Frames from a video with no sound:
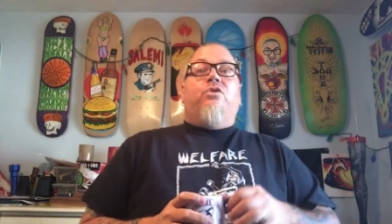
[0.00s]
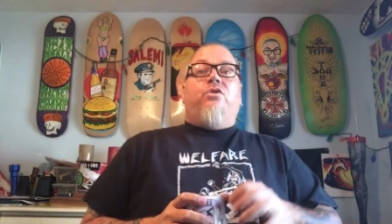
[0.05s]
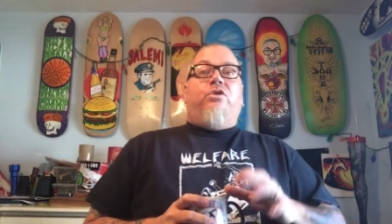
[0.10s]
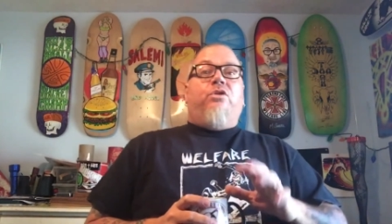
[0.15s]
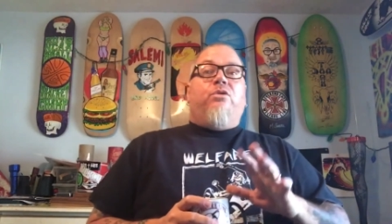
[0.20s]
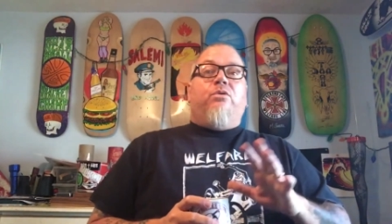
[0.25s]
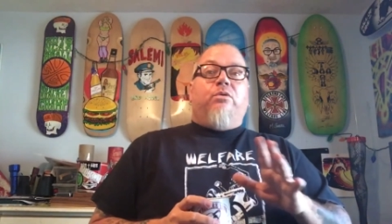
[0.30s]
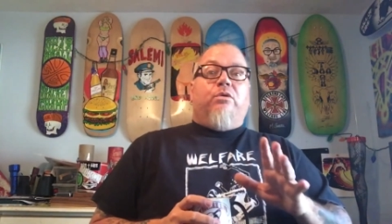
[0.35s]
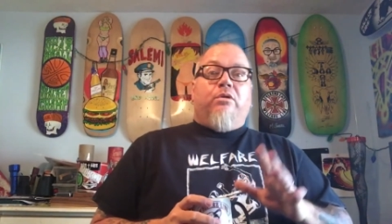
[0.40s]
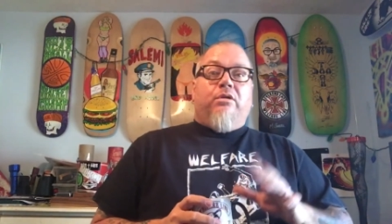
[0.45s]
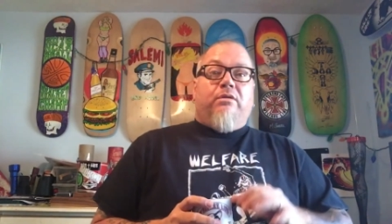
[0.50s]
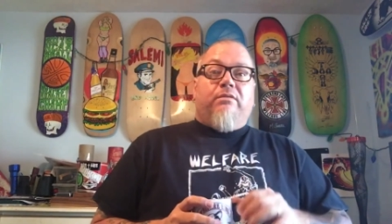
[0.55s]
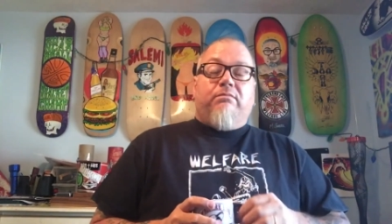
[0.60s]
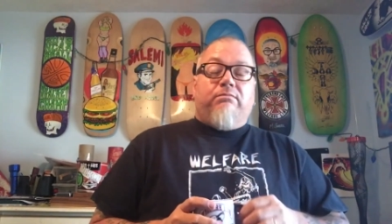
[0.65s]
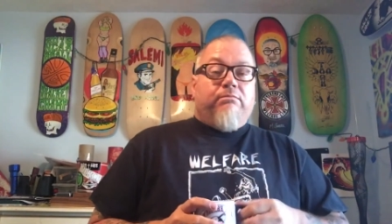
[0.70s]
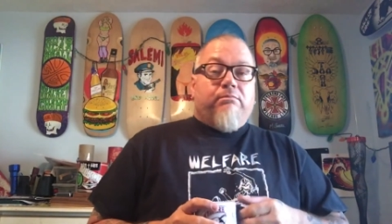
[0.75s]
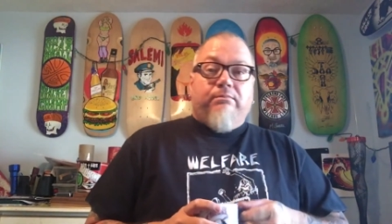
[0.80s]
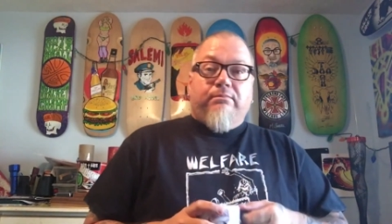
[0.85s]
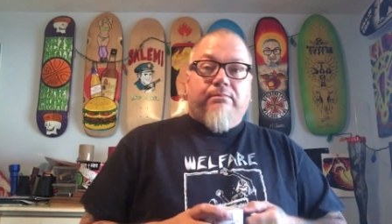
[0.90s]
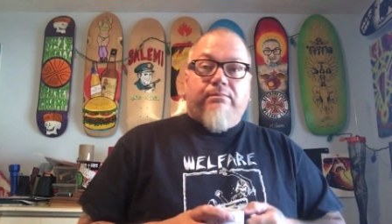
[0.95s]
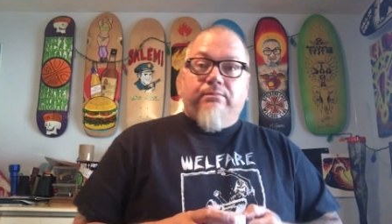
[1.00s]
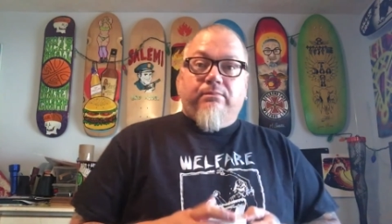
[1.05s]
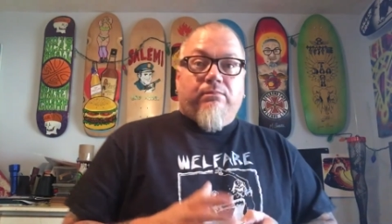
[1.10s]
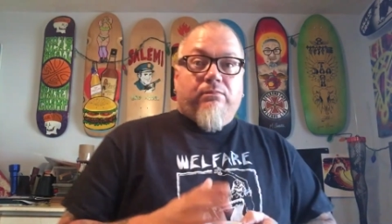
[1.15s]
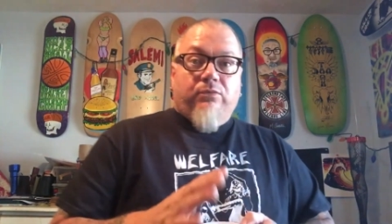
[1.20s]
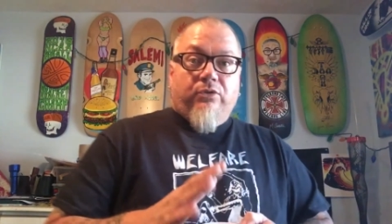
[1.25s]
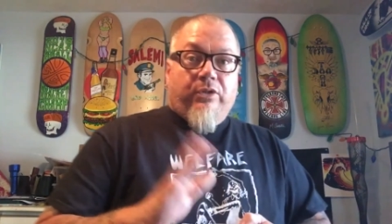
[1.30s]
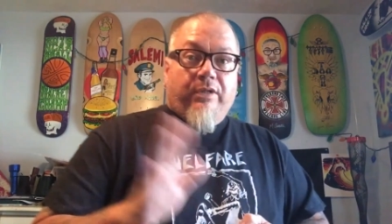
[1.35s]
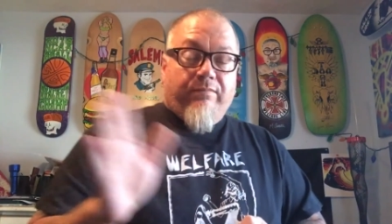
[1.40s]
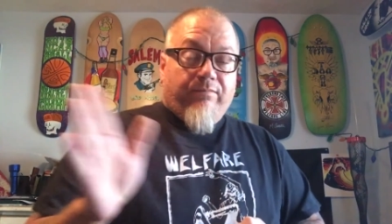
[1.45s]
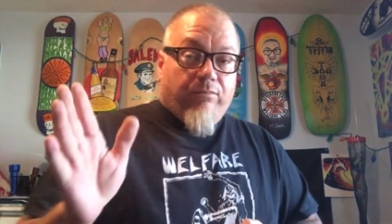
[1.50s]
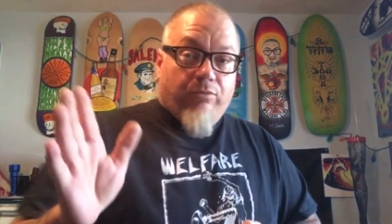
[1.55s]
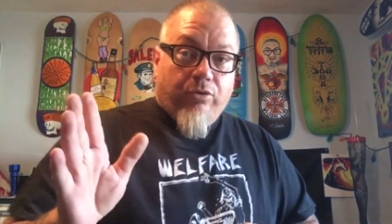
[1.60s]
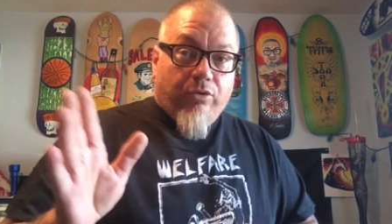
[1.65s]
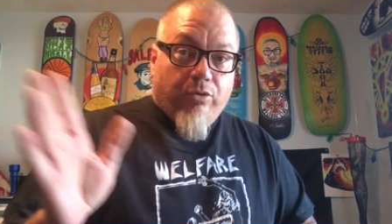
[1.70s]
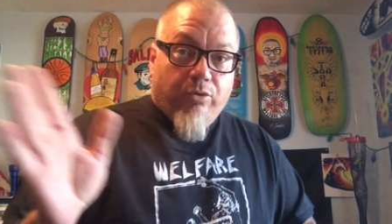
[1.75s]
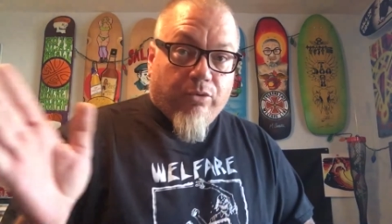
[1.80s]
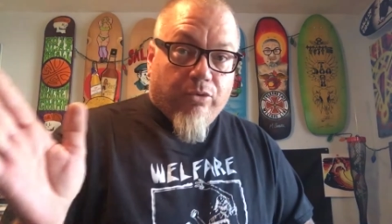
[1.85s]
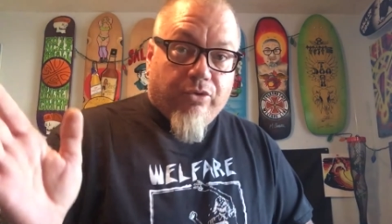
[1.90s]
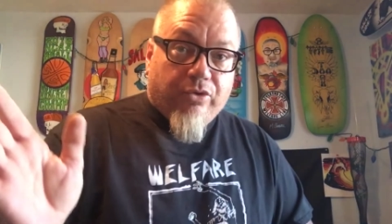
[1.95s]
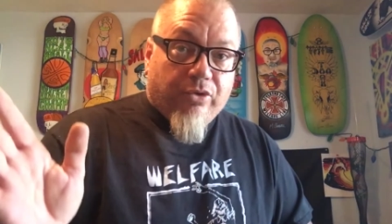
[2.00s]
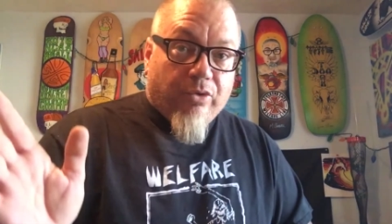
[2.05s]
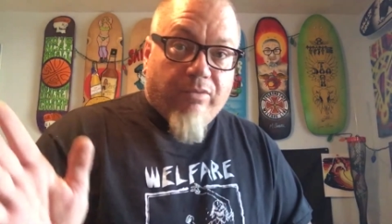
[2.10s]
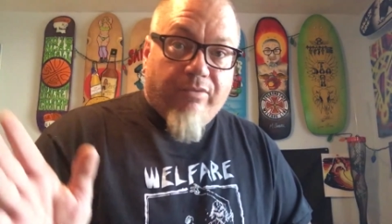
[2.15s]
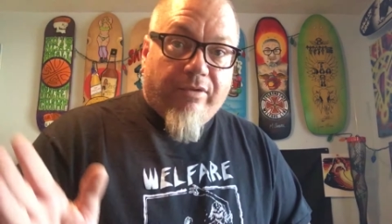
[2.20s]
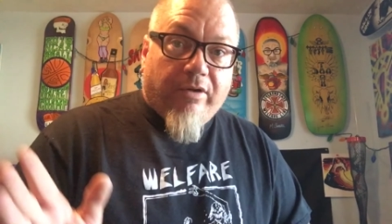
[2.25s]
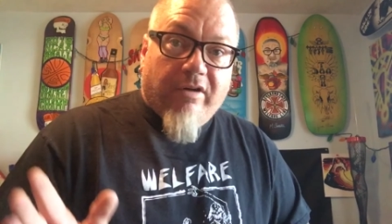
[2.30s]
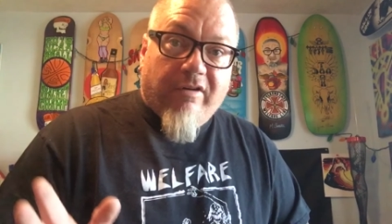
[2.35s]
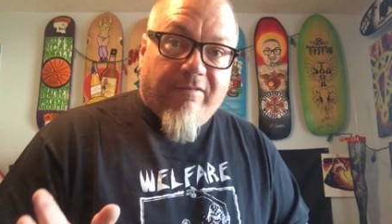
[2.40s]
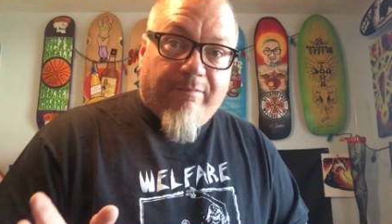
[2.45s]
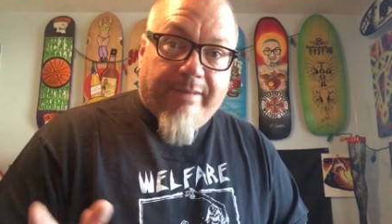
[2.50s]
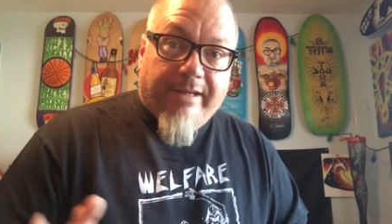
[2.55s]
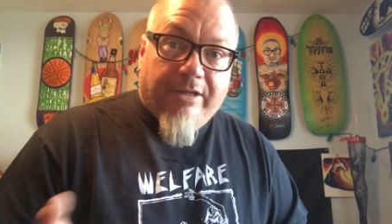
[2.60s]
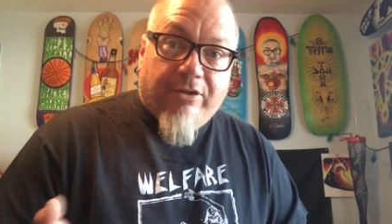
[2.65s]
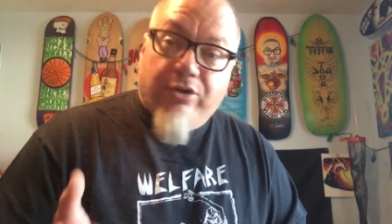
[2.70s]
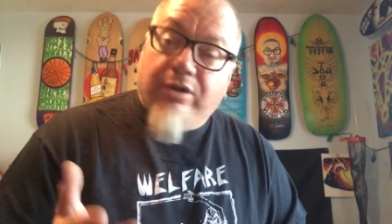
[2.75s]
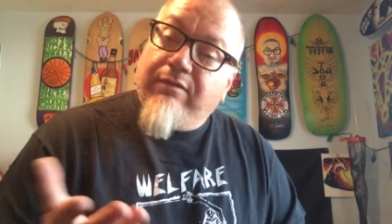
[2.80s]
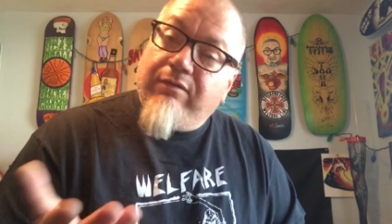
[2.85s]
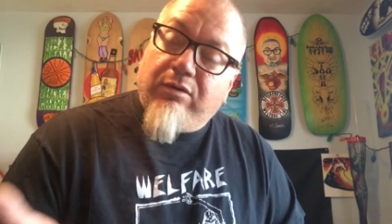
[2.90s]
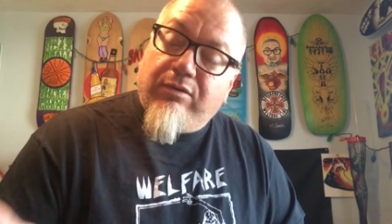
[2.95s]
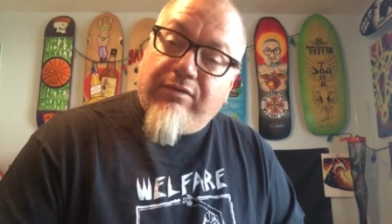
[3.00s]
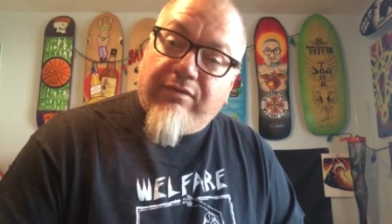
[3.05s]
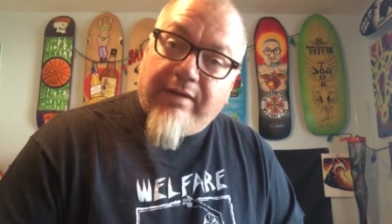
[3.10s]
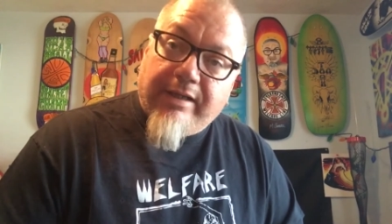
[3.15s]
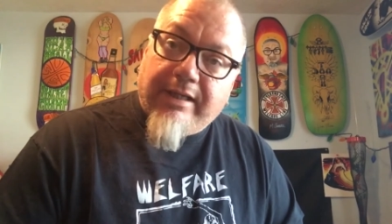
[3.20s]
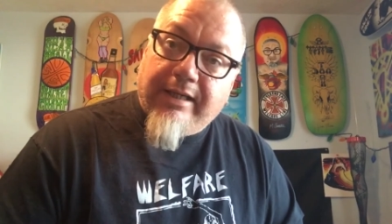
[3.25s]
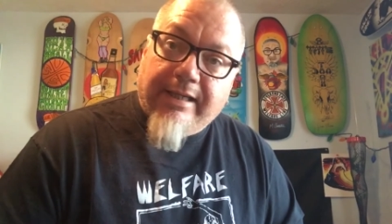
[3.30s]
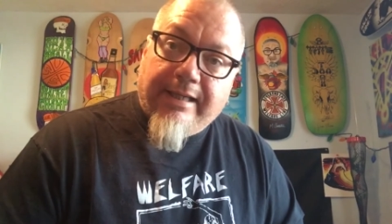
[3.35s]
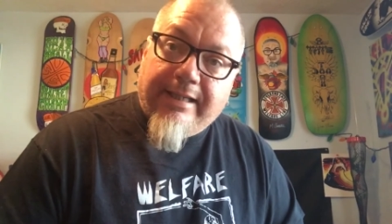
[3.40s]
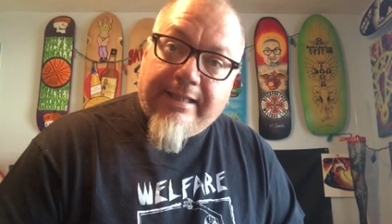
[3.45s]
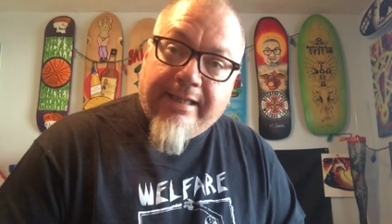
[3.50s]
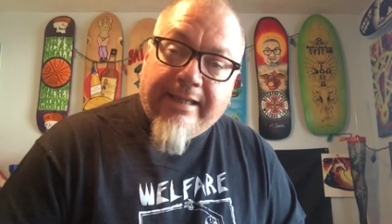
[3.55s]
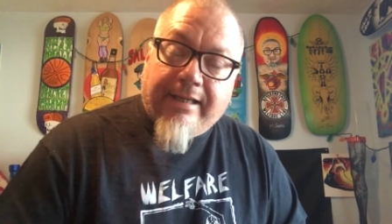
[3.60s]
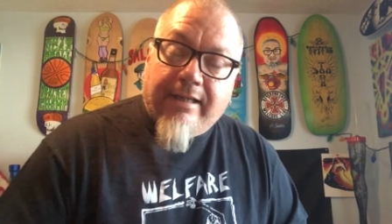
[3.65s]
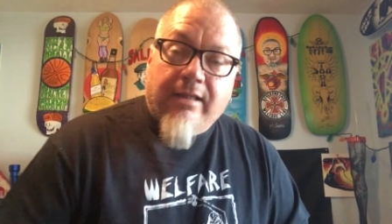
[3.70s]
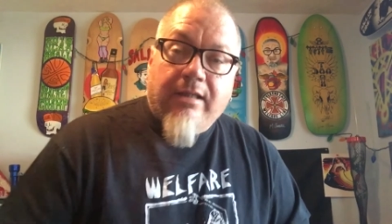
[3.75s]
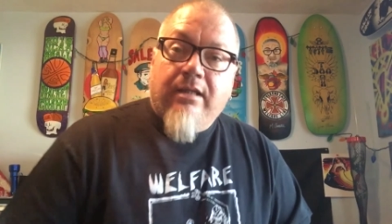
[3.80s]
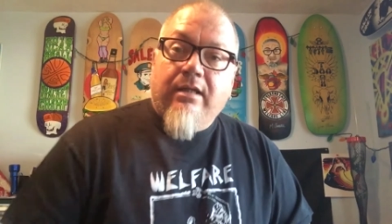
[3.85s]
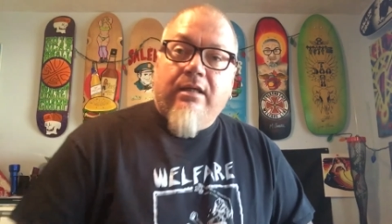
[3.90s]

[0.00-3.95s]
you are you, you're so far off base you have no fucking idea.